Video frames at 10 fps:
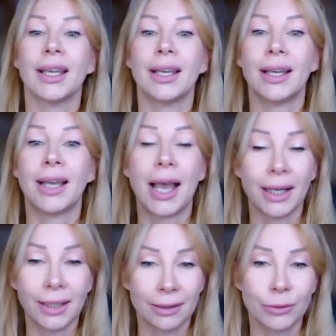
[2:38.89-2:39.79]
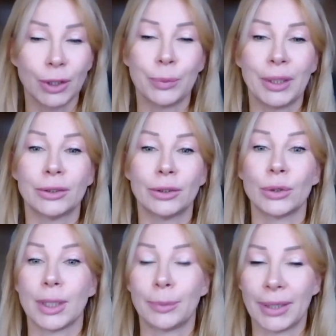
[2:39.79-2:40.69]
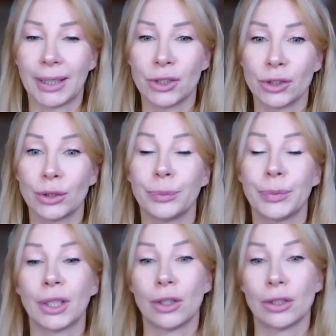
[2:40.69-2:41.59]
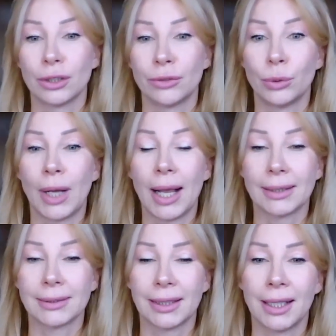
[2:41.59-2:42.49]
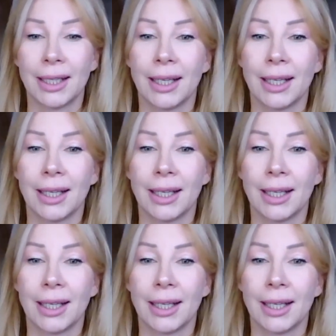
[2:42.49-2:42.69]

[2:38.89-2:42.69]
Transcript: I recommend to use application, because if you will ask